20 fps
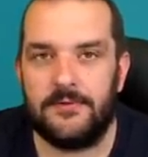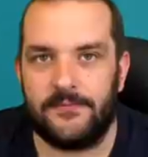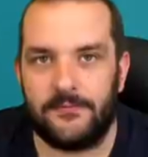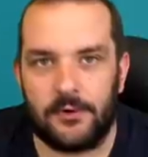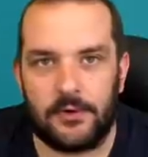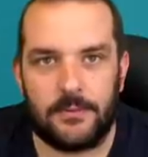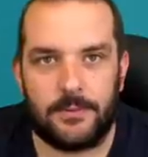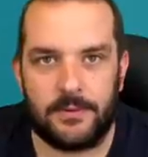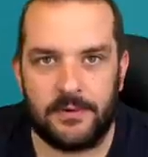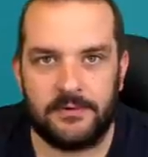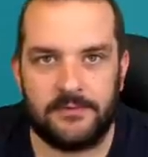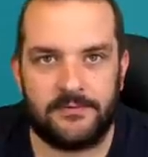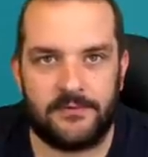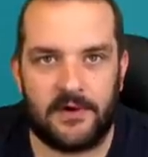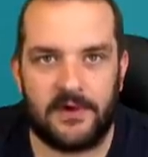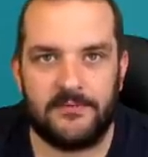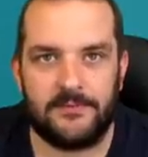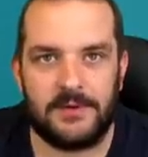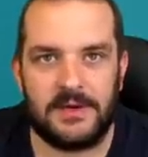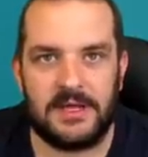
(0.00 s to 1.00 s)

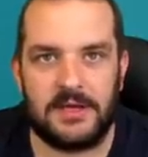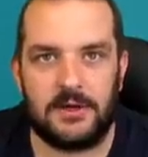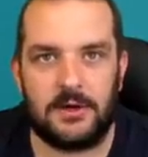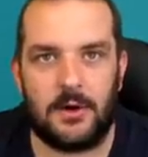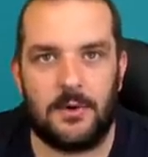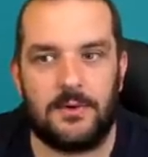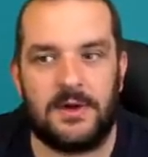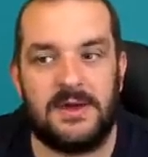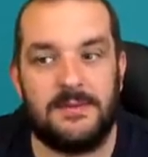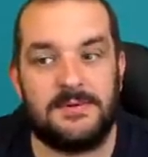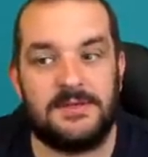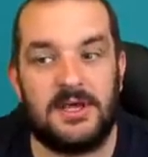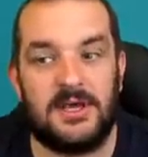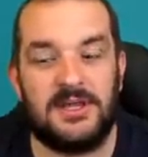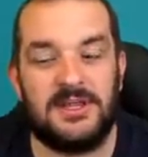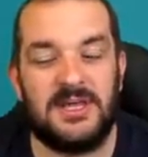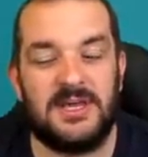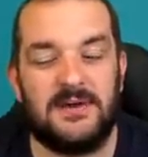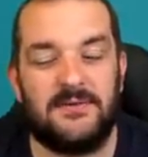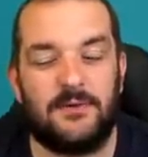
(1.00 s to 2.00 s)
4.5 million goalkeepers that I think